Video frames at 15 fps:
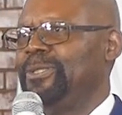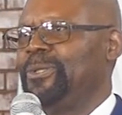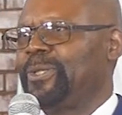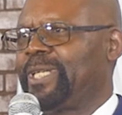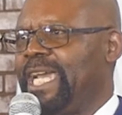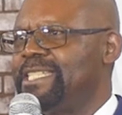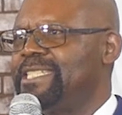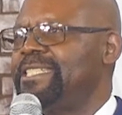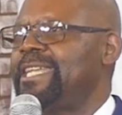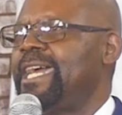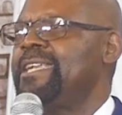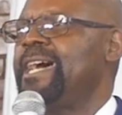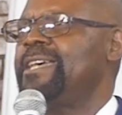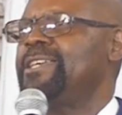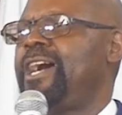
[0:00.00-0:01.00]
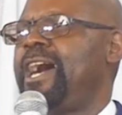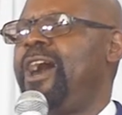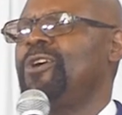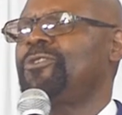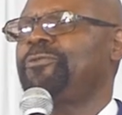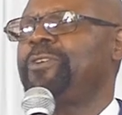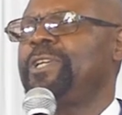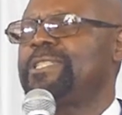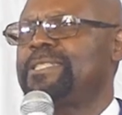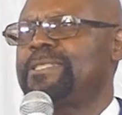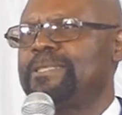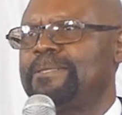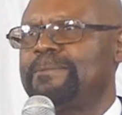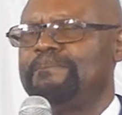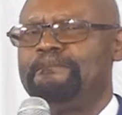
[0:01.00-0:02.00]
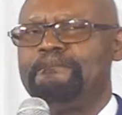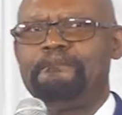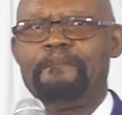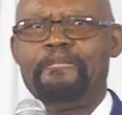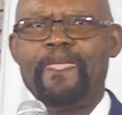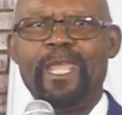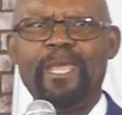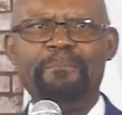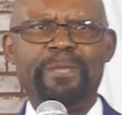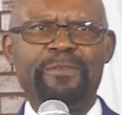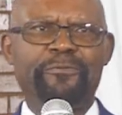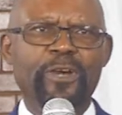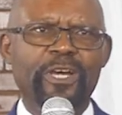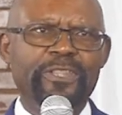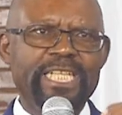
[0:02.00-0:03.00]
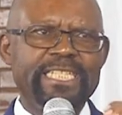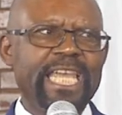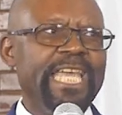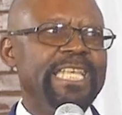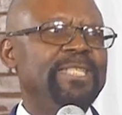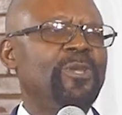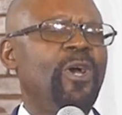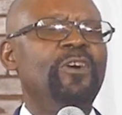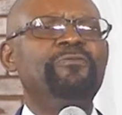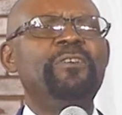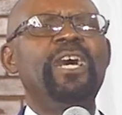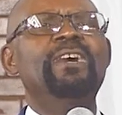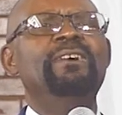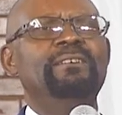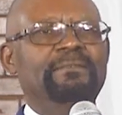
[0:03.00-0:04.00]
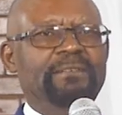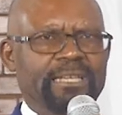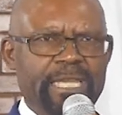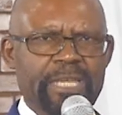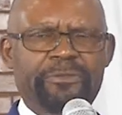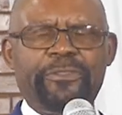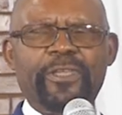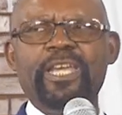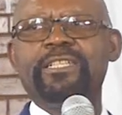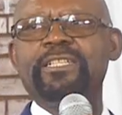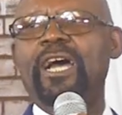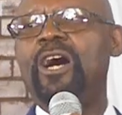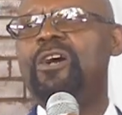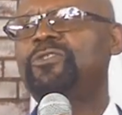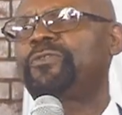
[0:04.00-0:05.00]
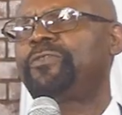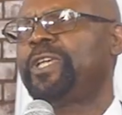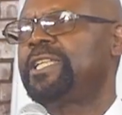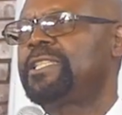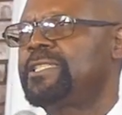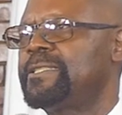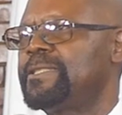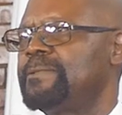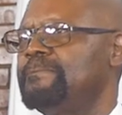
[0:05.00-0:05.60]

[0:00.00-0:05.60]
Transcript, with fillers: you get into another outfit. Before the day is over, a third outfit.